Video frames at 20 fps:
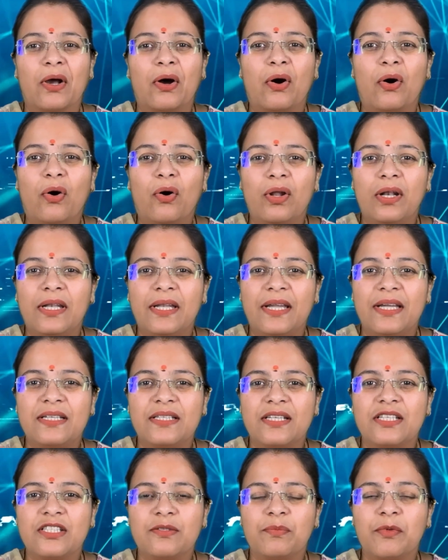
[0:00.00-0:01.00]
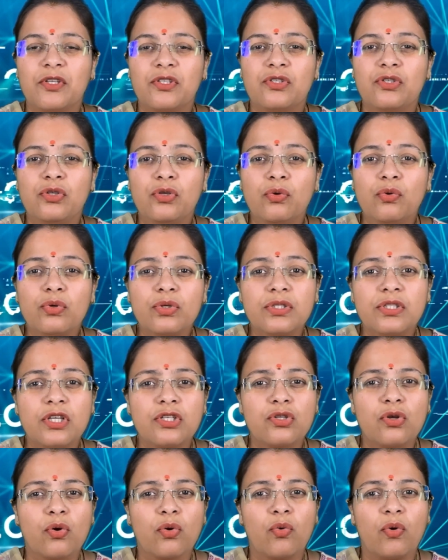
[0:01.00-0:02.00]
All nations must use this
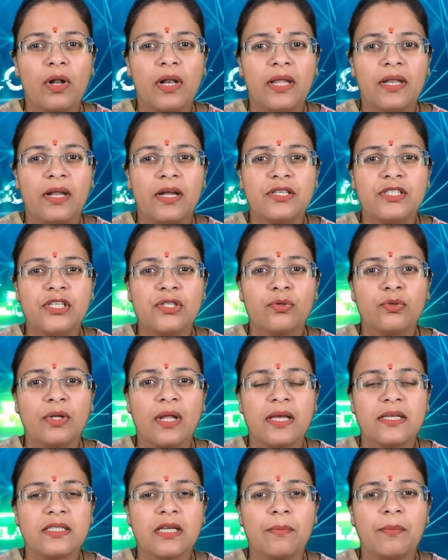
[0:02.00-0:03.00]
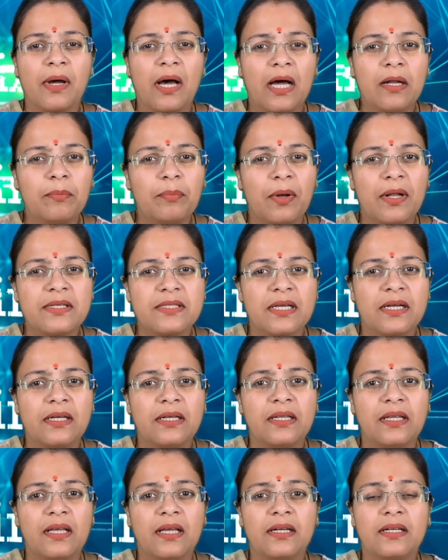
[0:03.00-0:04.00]
cruel energy to take some unpleasant
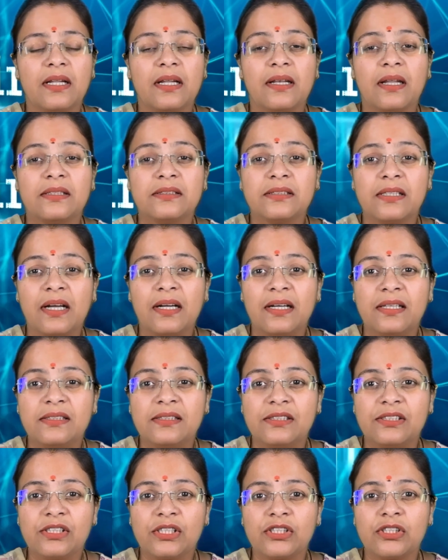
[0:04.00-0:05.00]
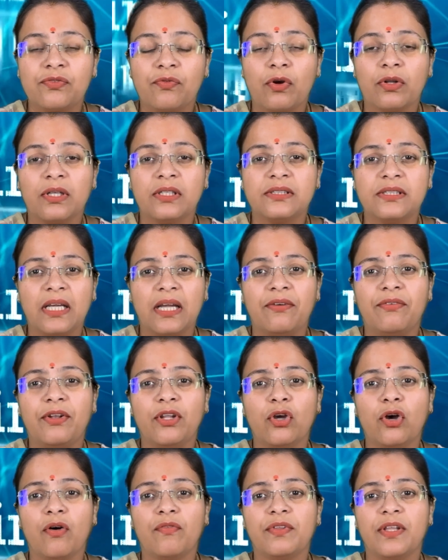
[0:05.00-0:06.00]
yet necessary decisions for the safety
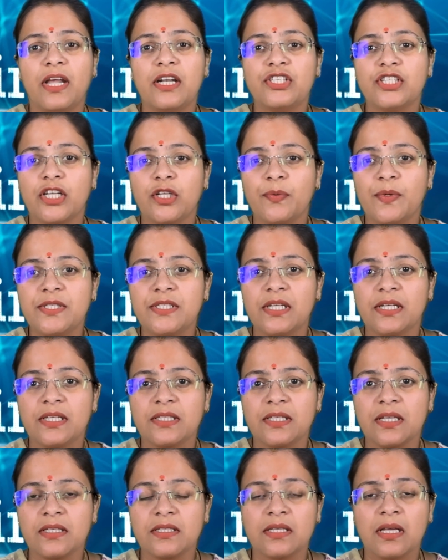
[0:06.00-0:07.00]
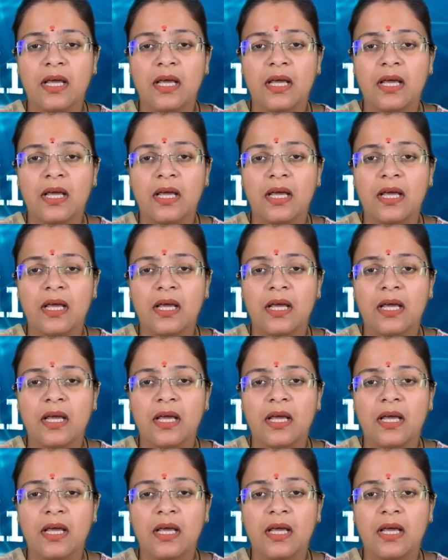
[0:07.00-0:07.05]
of their genuine citizens.